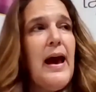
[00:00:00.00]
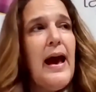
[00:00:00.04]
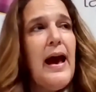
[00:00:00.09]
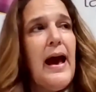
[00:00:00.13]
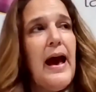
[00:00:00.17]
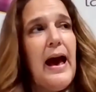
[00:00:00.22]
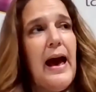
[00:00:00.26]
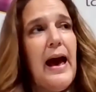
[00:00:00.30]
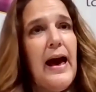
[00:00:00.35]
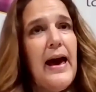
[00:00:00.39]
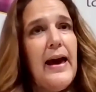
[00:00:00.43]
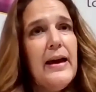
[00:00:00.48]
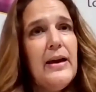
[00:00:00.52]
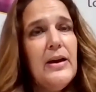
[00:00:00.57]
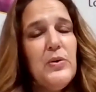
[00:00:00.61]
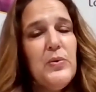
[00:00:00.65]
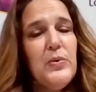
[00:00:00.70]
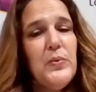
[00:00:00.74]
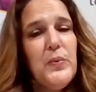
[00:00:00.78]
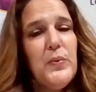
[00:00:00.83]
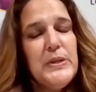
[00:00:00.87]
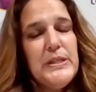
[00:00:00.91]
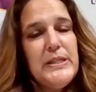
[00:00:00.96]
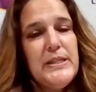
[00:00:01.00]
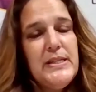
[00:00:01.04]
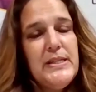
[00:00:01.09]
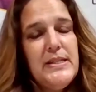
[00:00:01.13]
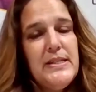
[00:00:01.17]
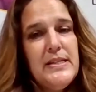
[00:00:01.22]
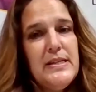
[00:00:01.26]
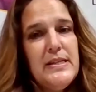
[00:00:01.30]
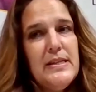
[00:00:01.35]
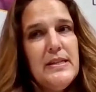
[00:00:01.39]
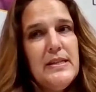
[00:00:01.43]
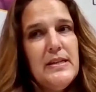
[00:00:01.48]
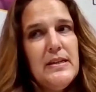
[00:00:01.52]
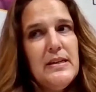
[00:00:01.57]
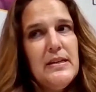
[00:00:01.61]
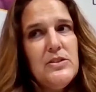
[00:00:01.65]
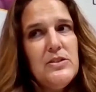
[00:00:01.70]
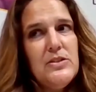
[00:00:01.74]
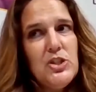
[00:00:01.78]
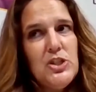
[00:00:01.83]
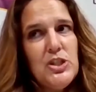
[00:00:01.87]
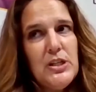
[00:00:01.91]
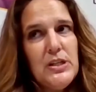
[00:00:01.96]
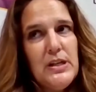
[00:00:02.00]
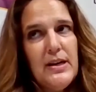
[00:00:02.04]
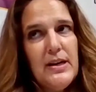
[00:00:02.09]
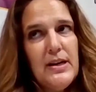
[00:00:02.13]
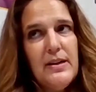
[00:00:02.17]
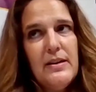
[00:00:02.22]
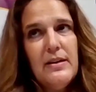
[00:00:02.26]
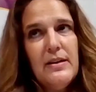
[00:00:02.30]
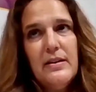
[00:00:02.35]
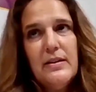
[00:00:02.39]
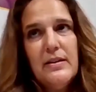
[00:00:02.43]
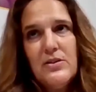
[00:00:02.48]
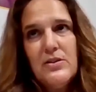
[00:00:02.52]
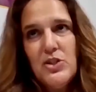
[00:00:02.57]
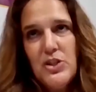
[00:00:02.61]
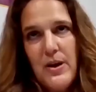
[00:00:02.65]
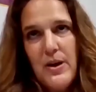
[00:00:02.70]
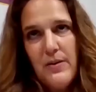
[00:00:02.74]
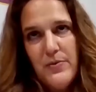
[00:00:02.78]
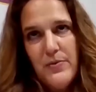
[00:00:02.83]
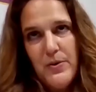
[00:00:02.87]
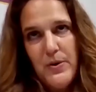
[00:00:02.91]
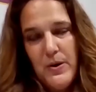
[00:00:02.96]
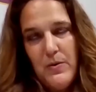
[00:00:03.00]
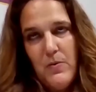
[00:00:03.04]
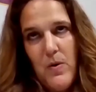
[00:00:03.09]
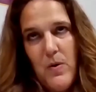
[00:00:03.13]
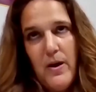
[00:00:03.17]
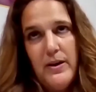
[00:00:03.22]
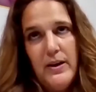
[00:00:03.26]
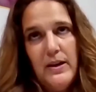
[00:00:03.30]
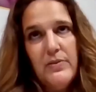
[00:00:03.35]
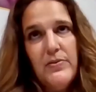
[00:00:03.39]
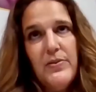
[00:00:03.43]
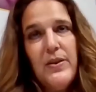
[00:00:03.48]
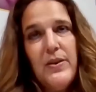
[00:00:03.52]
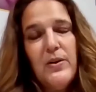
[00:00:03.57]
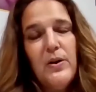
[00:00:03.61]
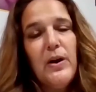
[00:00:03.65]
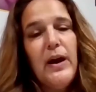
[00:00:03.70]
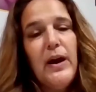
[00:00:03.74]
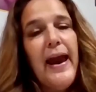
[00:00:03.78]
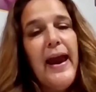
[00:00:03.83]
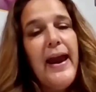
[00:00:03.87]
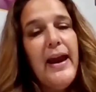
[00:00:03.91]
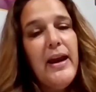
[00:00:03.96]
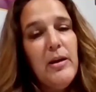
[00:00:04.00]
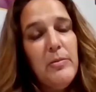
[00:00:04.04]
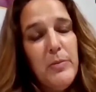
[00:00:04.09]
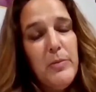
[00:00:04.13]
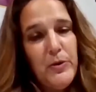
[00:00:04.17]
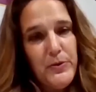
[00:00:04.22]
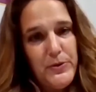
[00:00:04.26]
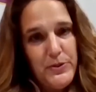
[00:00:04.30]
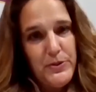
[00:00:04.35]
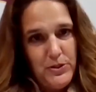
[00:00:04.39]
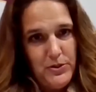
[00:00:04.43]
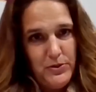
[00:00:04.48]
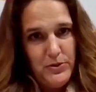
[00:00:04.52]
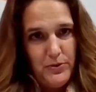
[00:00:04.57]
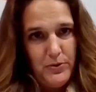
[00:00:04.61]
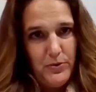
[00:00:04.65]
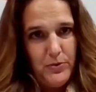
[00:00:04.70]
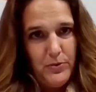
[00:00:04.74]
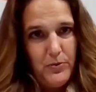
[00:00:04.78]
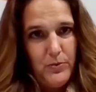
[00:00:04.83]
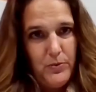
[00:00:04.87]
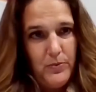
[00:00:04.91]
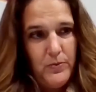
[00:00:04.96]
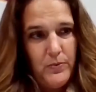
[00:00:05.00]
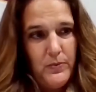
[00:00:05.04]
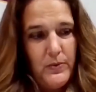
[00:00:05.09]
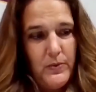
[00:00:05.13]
I would challenge everyone, if they're able to,